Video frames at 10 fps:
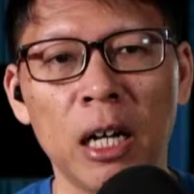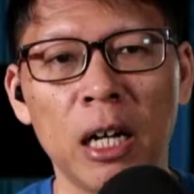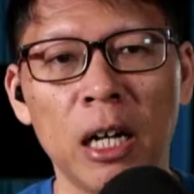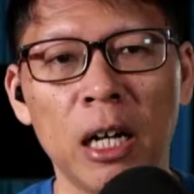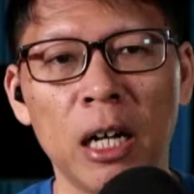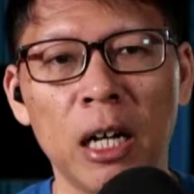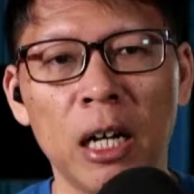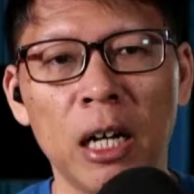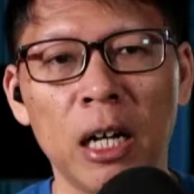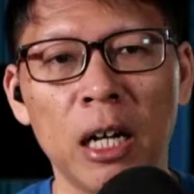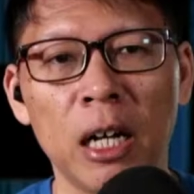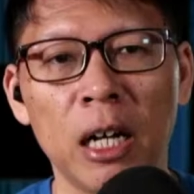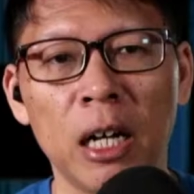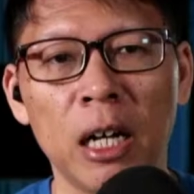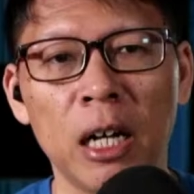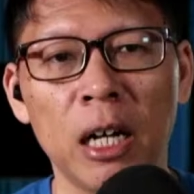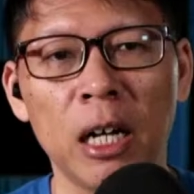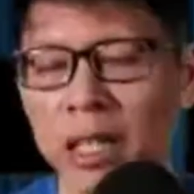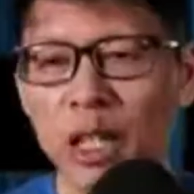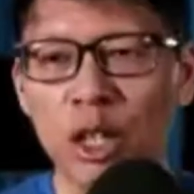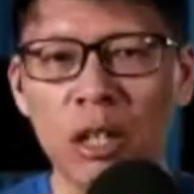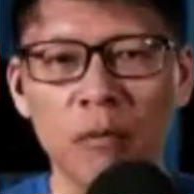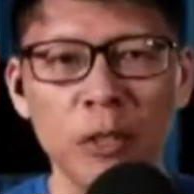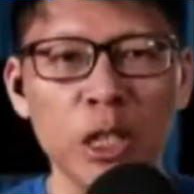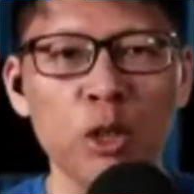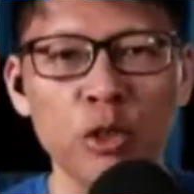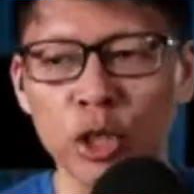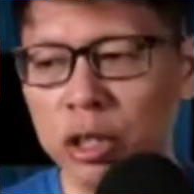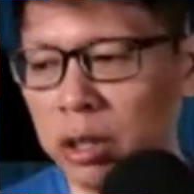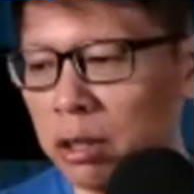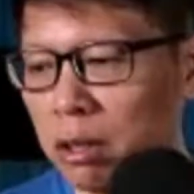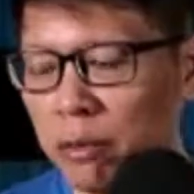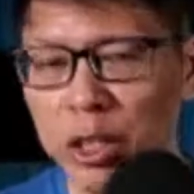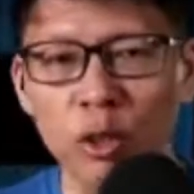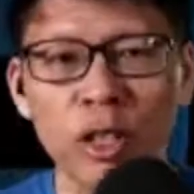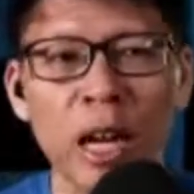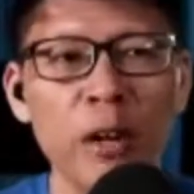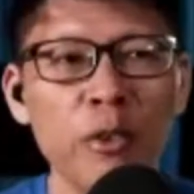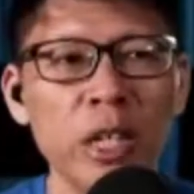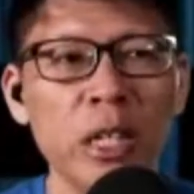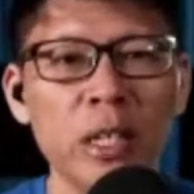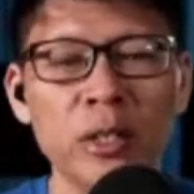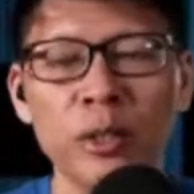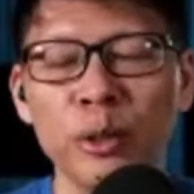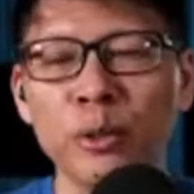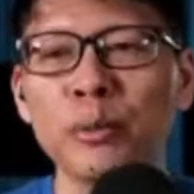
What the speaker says: for me is a bit like a video journal or video diary. So